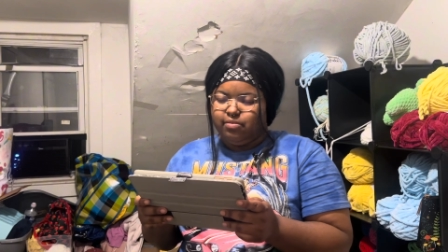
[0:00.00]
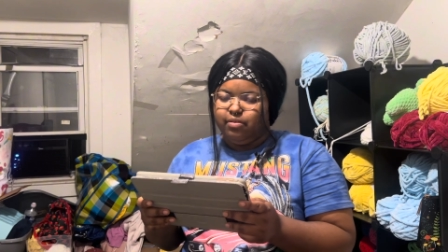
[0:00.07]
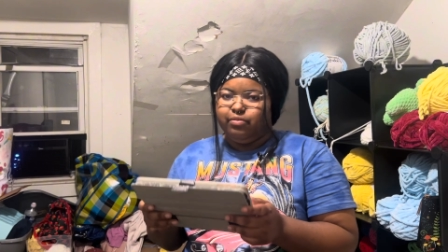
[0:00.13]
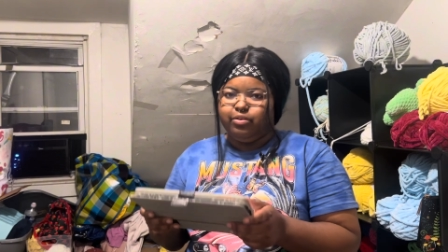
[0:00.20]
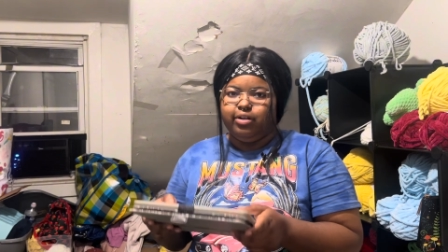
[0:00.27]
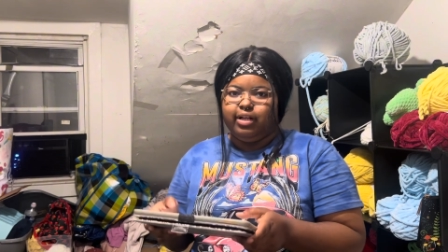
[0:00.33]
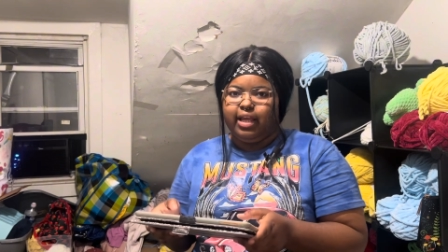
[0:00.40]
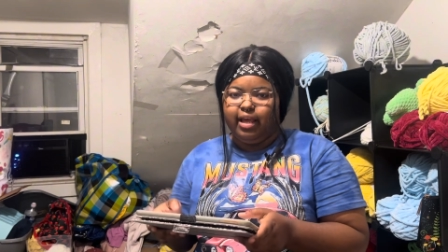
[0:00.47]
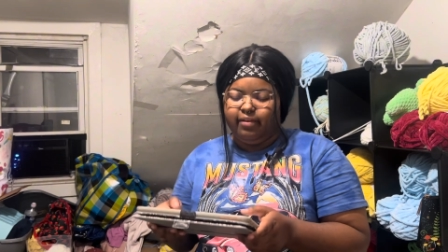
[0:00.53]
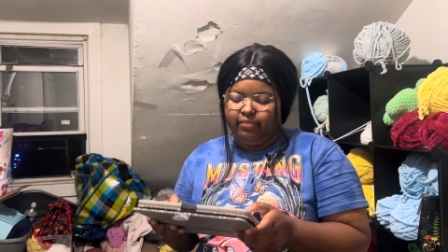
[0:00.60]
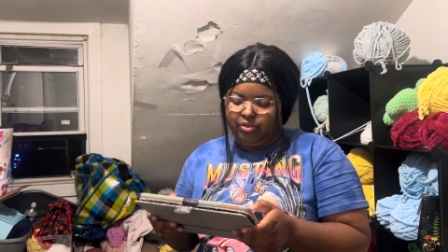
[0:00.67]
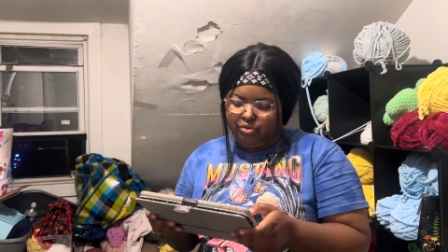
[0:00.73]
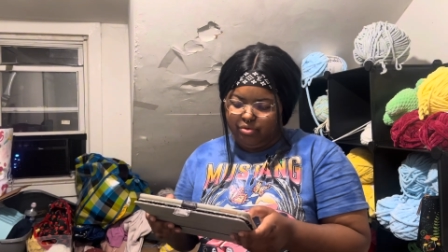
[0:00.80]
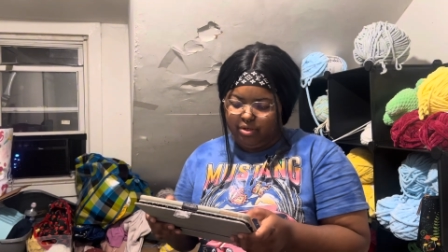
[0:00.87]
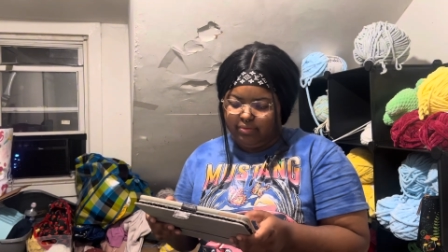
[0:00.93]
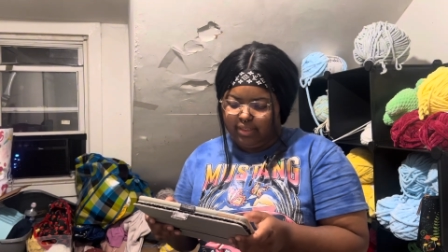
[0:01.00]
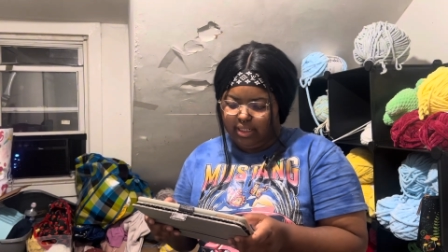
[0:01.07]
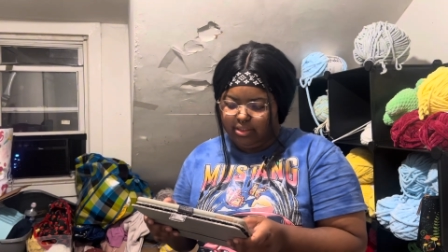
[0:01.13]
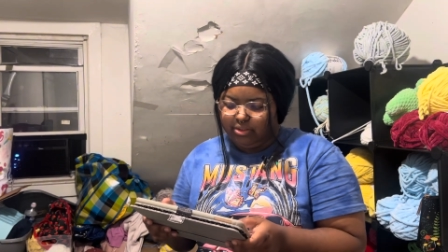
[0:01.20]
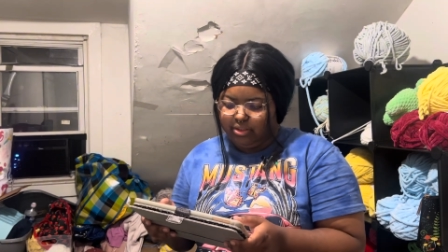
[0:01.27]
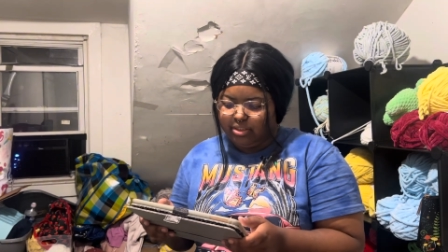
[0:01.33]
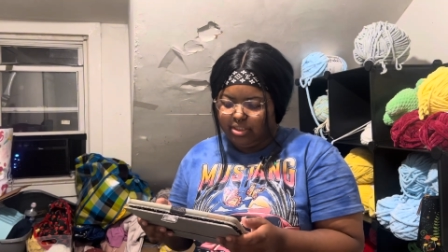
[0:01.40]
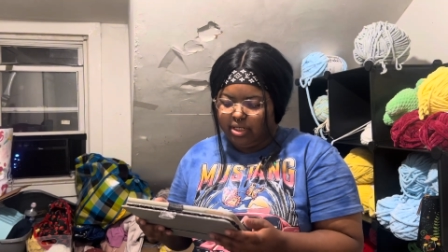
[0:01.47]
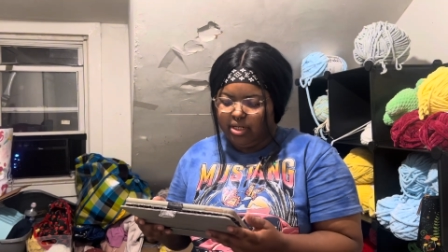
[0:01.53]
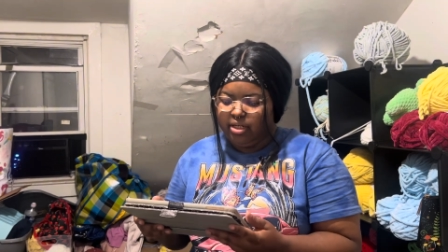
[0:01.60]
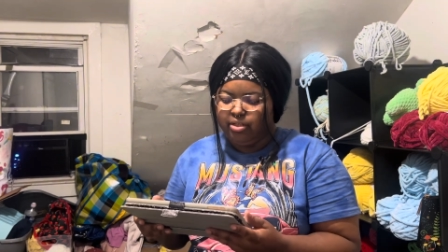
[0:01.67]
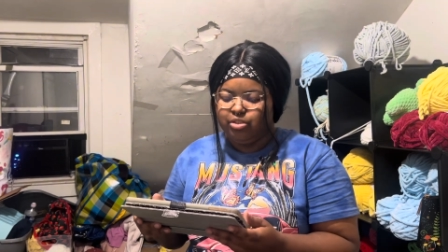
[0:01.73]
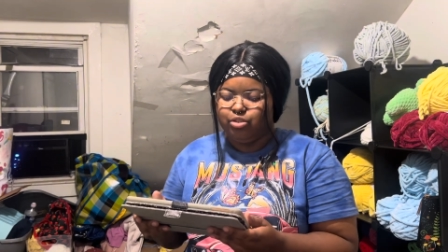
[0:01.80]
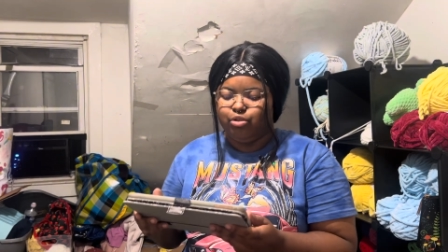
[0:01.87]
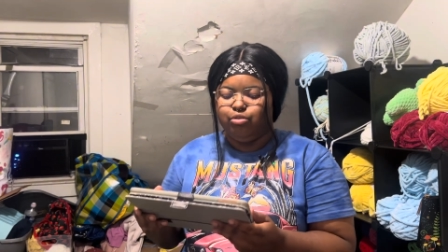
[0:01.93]
with frog hat for $12.
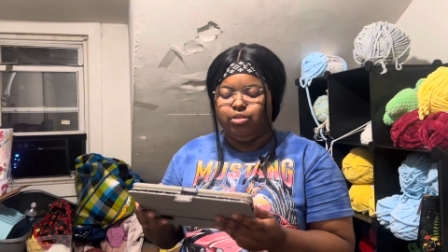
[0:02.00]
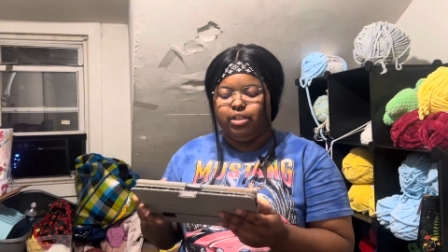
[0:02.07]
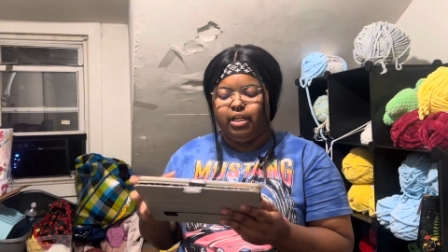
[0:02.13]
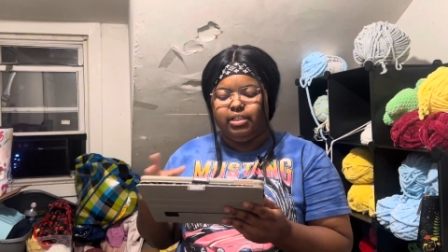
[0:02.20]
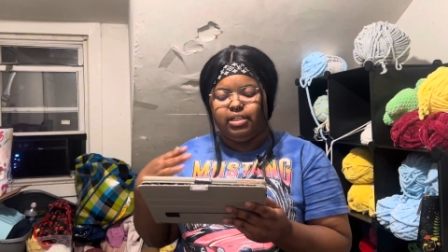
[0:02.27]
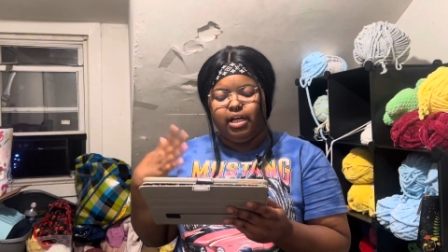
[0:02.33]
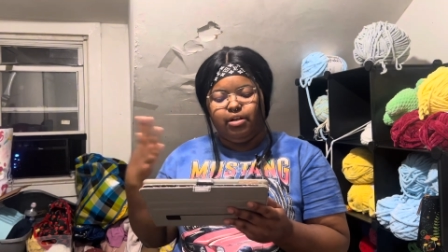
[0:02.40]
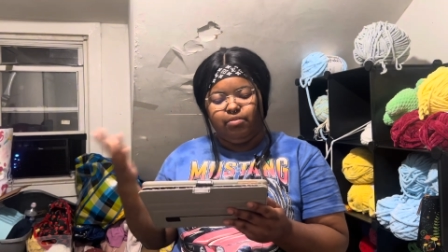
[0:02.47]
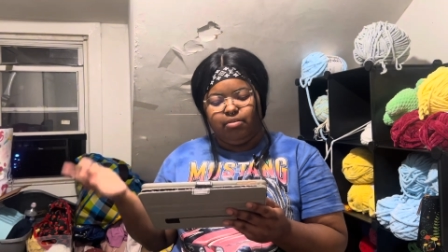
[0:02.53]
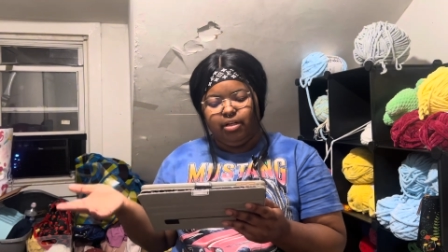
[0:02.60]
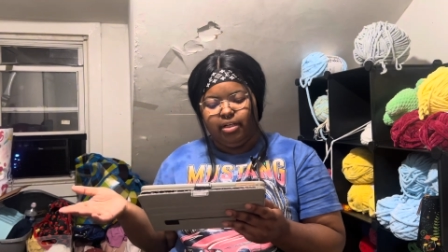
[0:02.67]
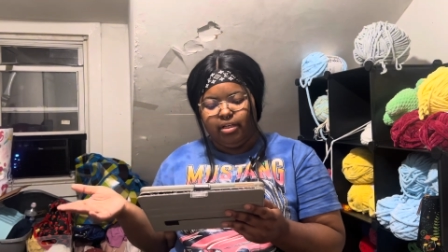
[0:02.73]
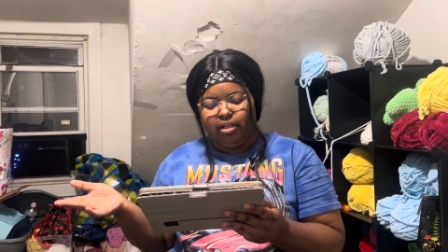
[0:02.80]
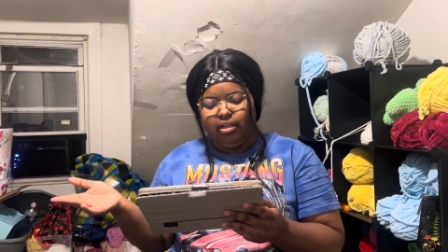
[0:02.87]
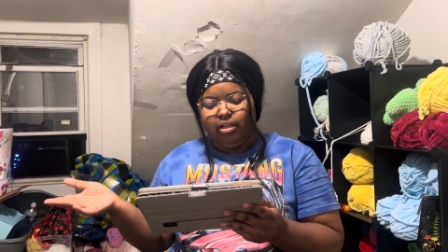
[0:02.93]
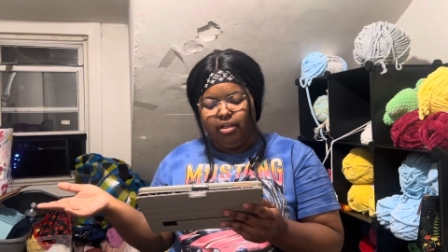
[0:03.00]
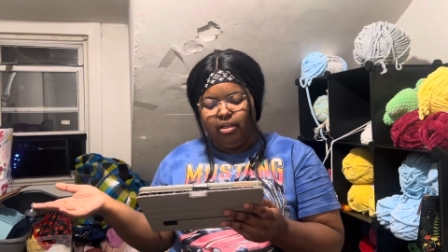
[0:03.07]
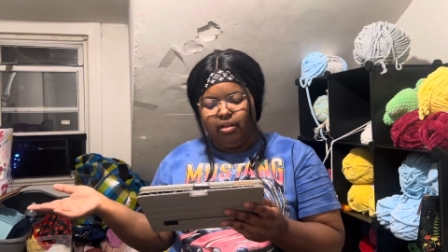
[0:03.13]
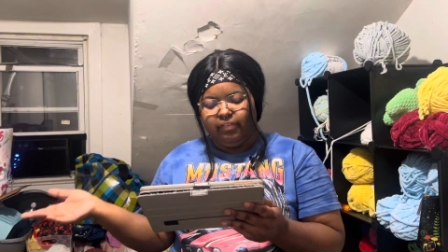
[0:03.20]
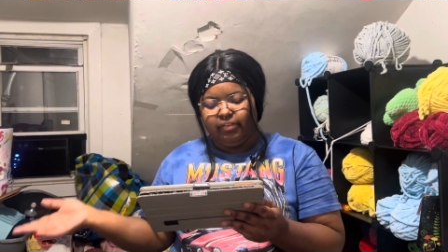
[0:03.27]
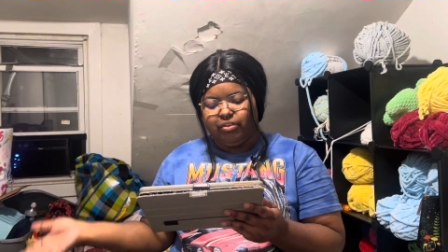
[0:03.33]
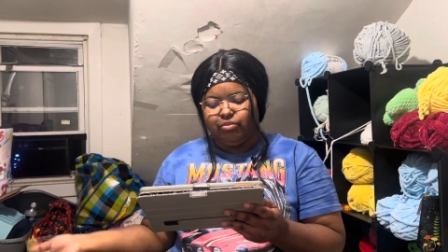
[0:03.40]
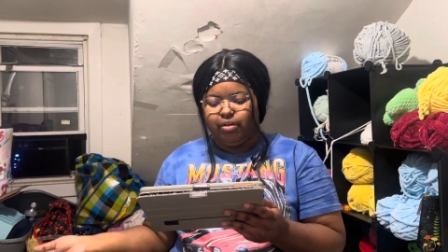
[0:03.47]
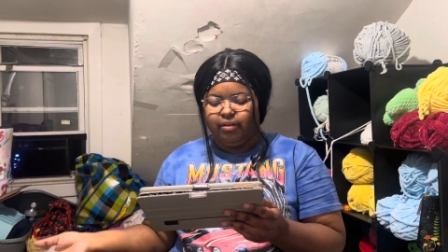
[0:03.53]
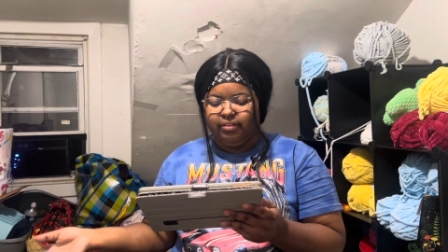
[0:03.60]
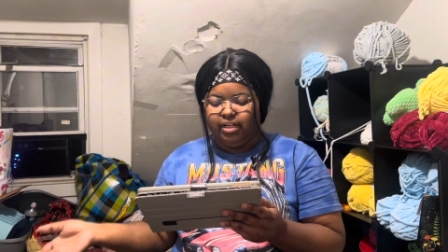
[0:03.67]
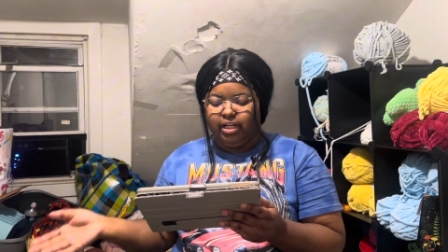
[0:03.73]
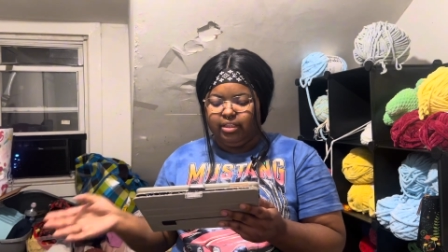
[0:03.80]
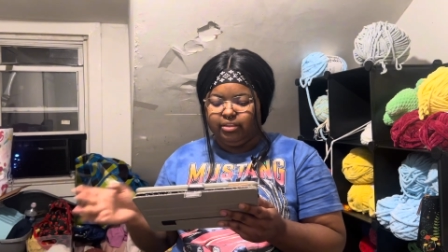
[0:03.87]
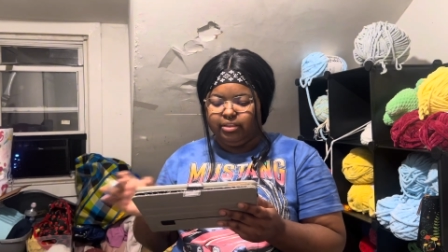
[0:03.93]
Sold another one for
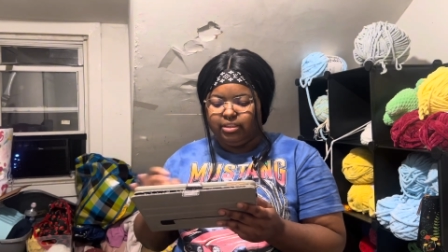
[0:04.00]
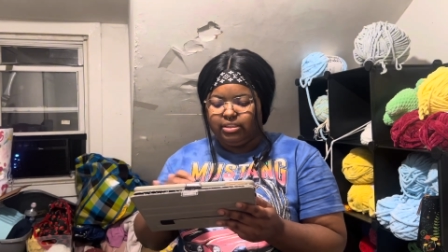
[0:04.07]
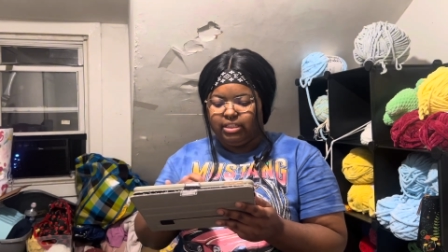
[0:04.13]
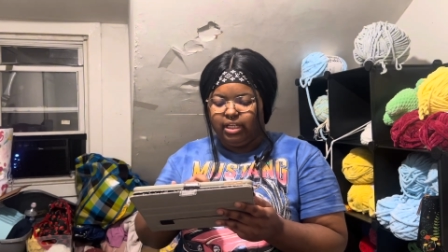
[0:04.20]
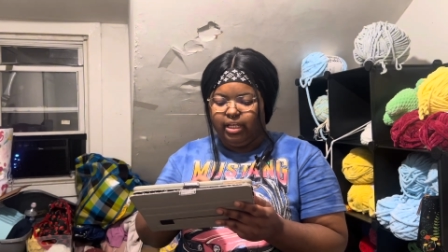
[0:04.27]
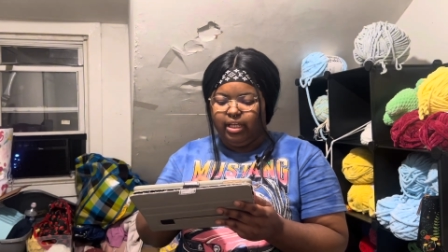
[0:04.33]
$12,